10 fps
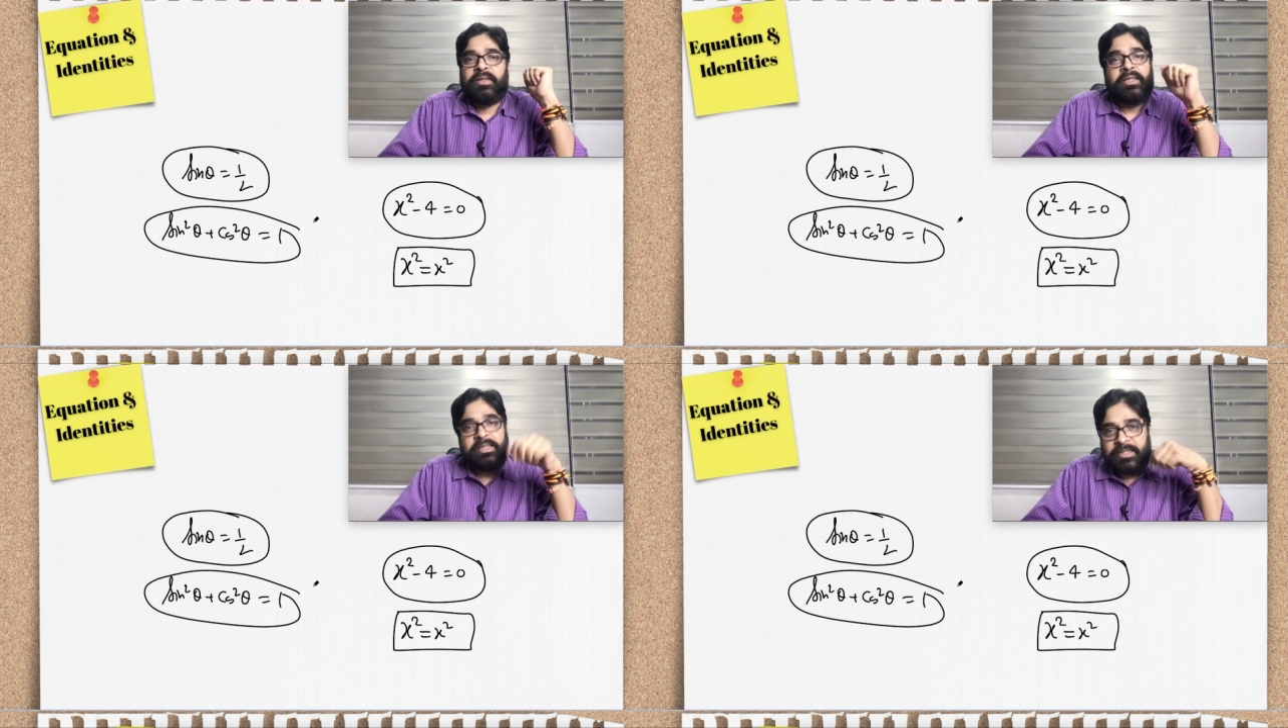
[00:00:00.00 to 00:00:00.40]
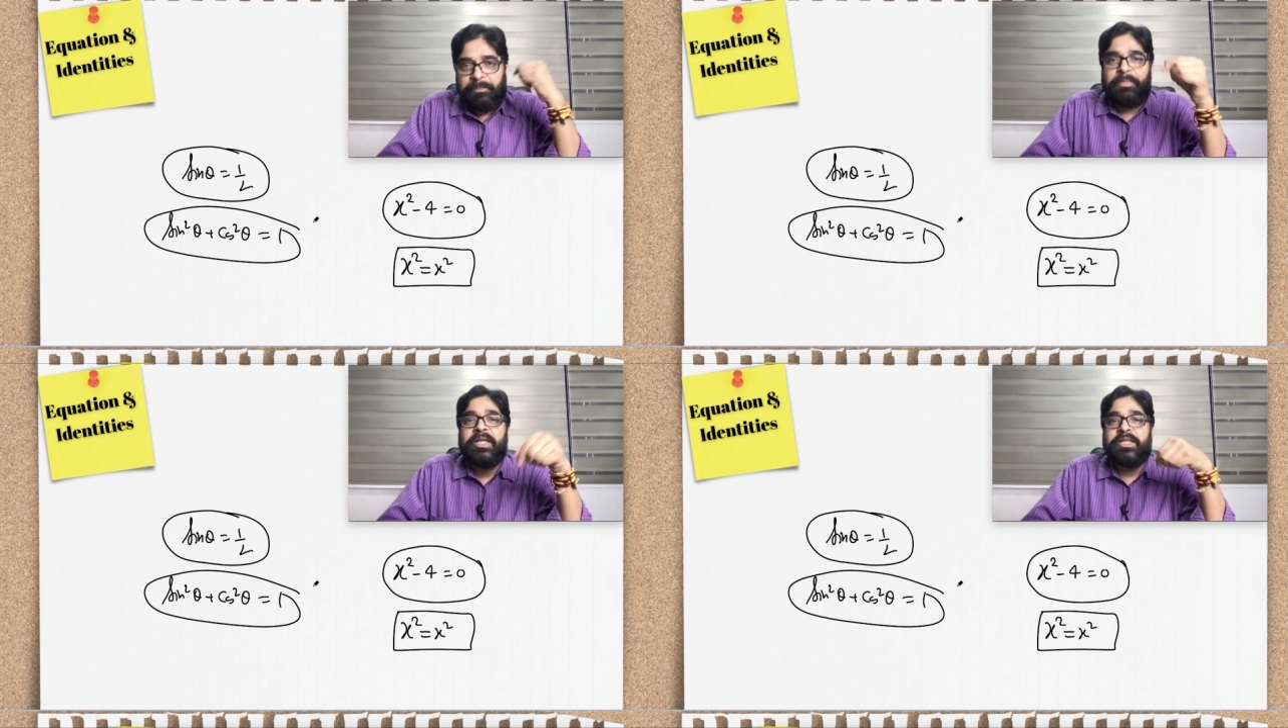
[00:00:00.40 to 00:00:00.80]

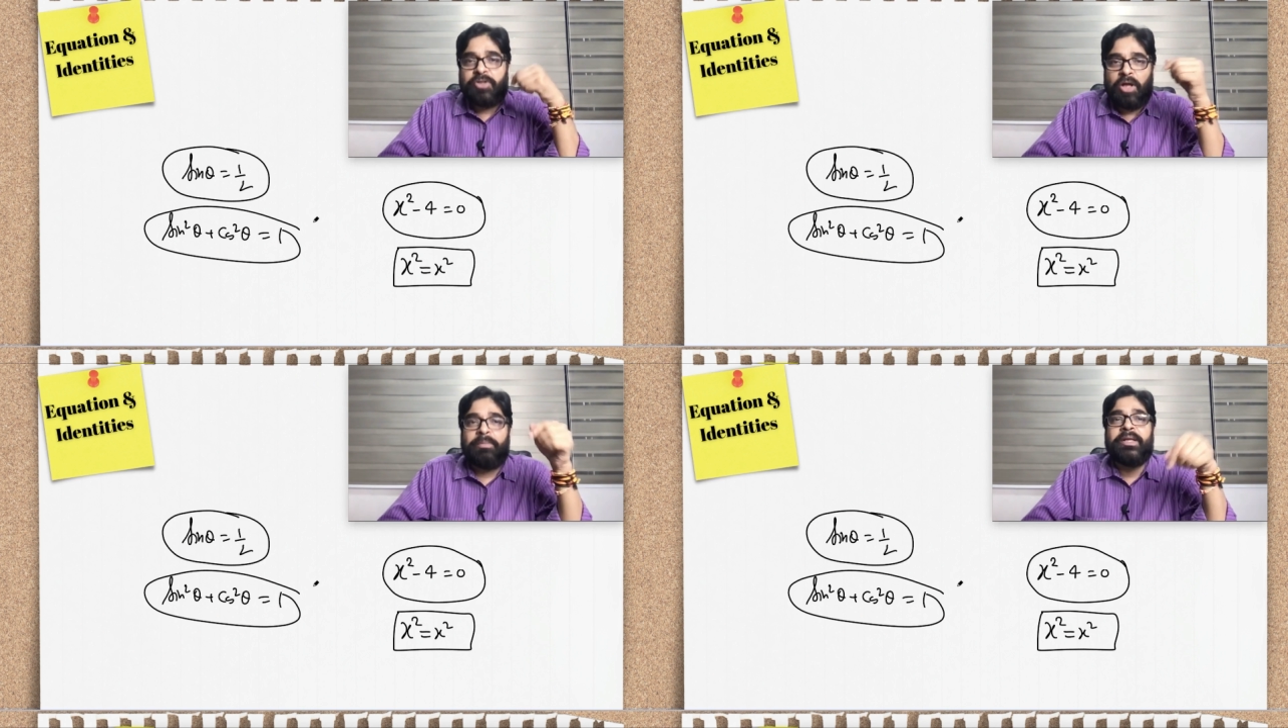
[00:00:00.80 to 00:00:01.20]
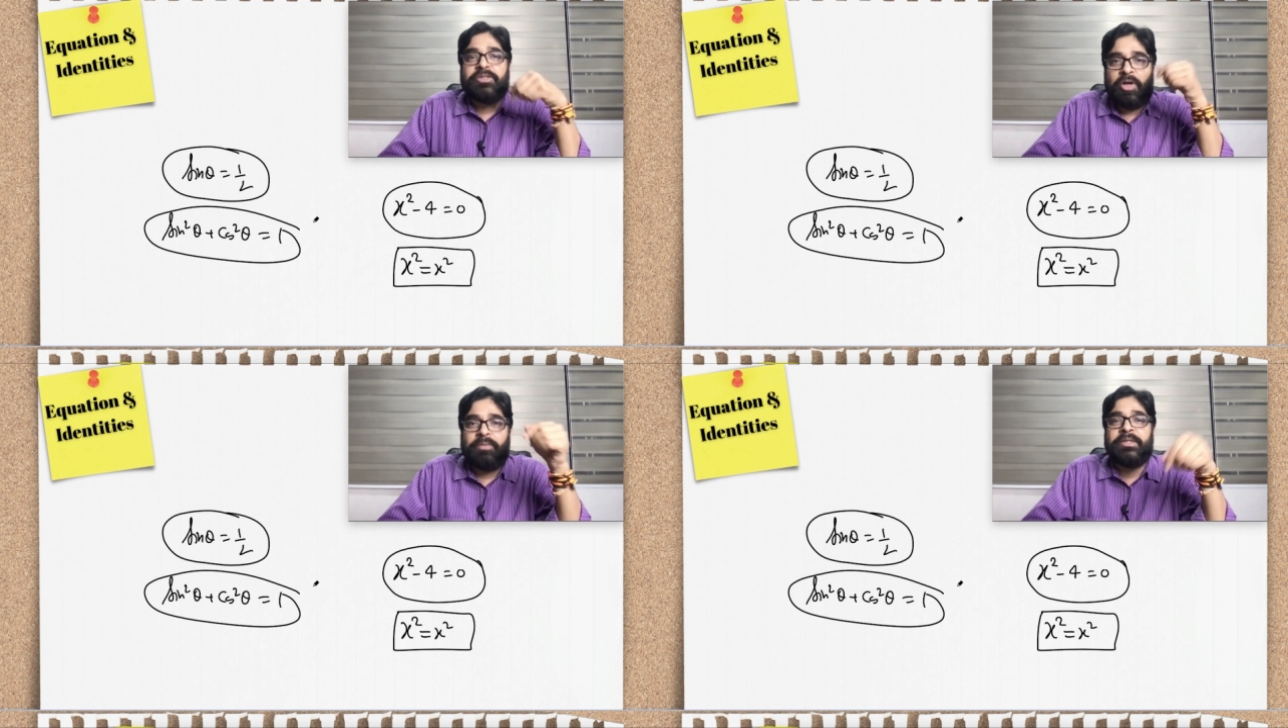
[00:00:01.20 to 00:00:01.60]
Simply solving,
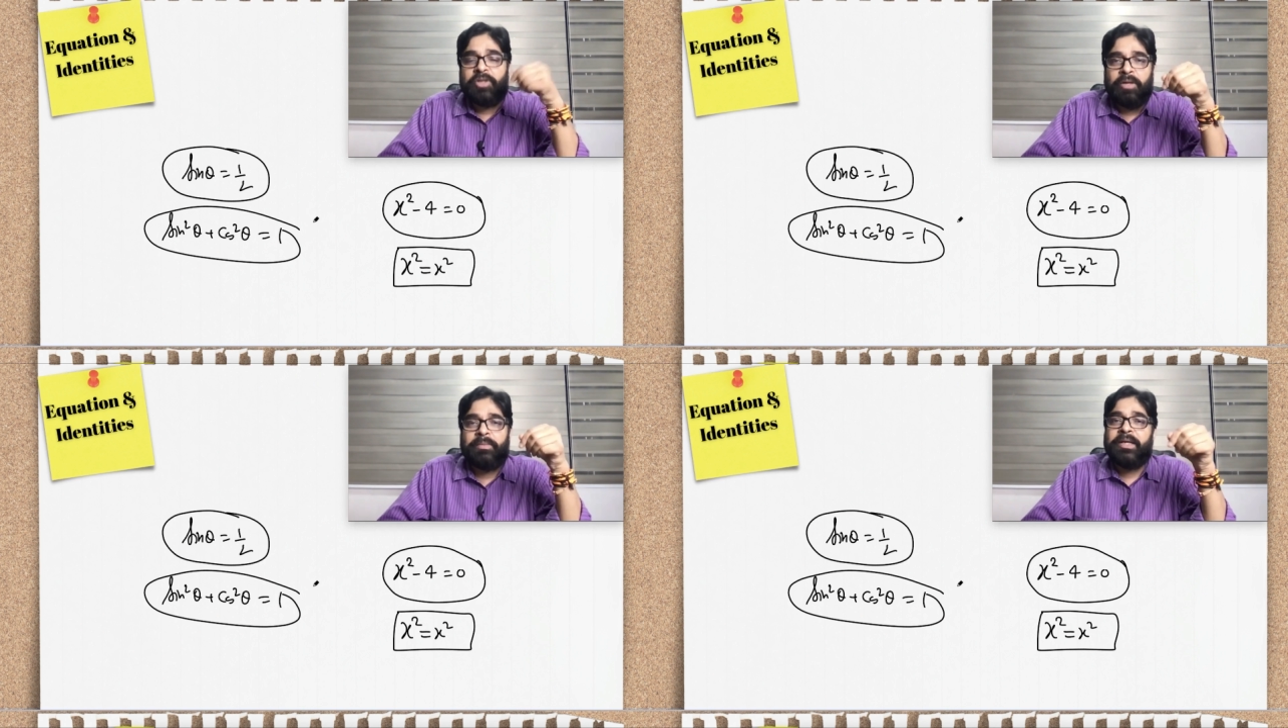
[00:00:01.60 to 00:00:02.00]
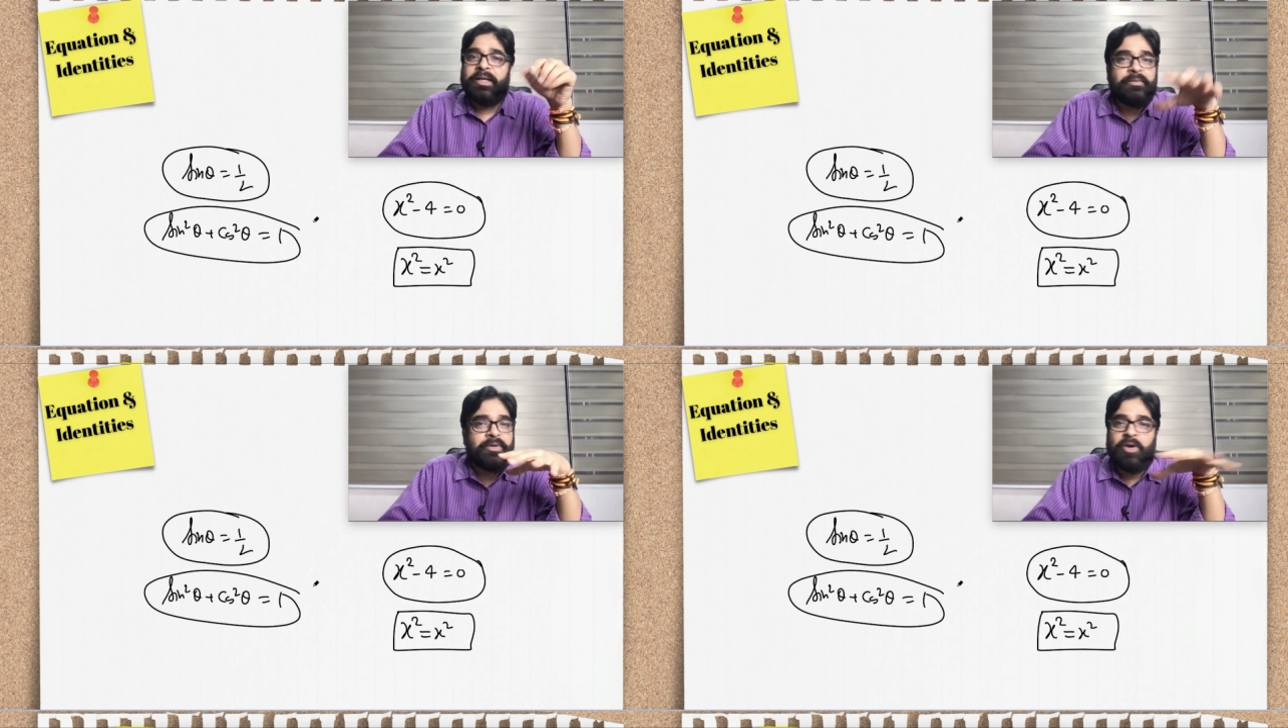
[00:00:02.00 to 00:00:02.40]

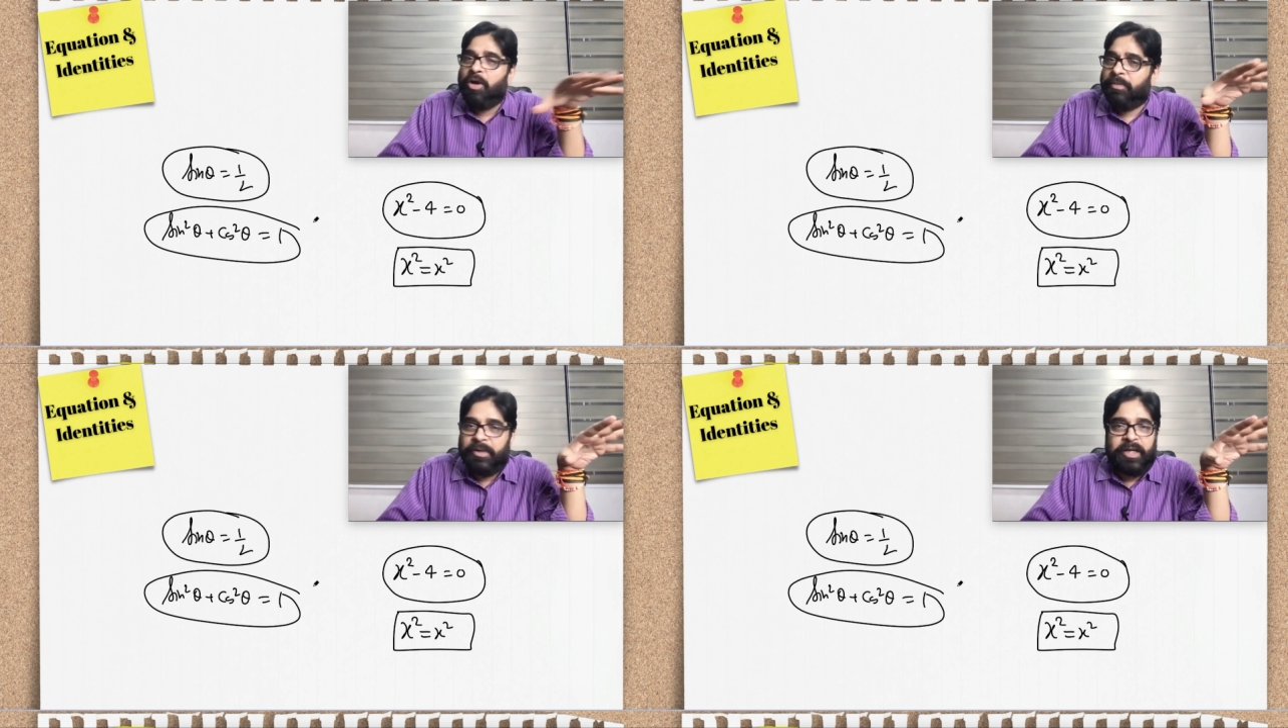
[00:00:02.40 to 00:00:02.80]
it will not